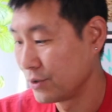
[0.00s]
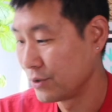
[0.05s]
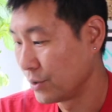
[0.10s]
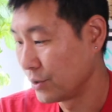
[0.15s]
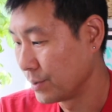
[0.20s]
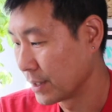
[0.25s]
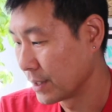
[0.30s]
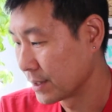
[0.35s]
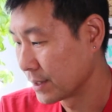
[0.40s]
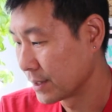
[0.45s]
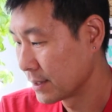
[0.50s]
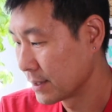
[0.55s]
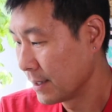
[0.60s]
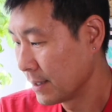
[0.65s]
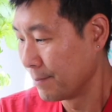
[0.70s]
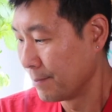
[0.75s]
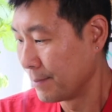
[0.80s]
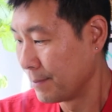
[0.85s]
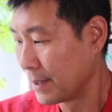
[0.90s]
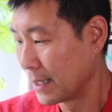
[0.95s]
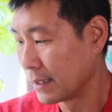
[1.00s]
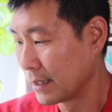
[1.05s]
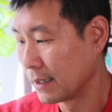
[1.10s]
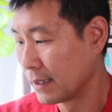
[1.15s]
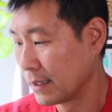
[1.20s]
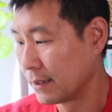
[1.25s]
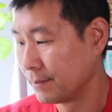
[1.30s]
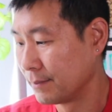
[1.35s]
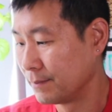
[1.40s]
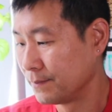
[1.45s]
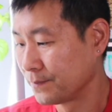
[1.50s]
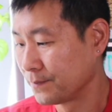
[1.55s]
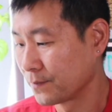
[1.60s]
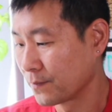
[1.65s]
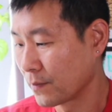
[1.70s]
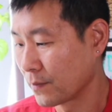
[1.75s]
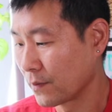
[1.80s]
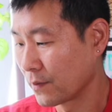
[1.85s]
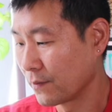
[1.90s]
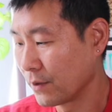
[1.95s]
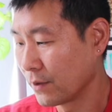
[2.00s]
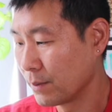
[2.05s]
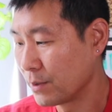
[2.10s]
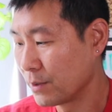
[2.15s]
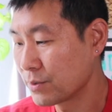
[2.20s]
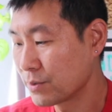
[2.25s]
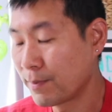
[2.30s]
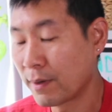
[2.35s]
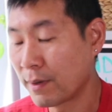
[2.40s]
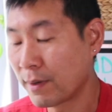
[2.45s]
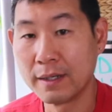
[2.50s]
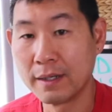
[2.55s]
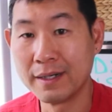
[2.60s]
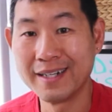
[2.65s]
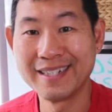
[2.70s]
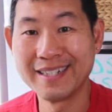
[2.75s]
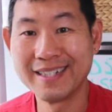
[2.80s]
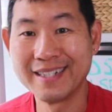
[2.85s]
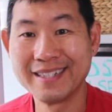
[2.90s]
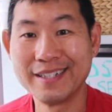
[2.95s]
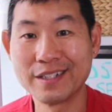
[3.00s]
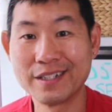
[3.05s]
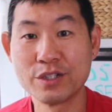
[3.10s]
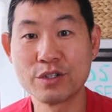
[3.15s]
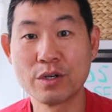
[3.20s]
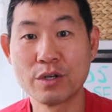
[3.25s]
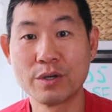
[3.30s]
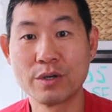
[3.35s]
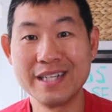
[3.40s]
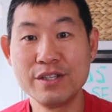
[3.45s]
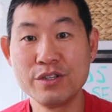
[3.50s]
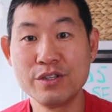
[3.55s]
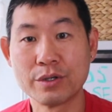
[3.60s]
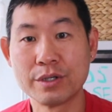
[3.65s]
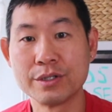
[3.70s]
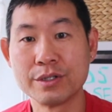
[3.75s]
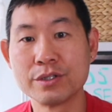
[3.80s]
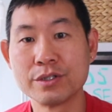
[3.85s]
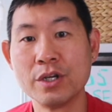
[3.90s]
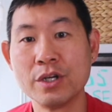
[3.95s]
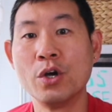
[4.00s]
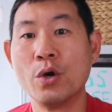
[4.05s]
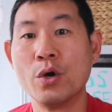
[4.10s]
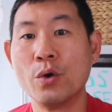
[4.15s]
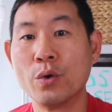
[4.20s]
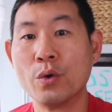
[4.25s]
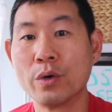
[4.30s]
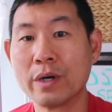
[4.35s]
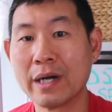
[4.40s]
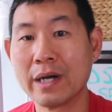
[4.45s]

But for the most part, you can grow indoors or outdoors.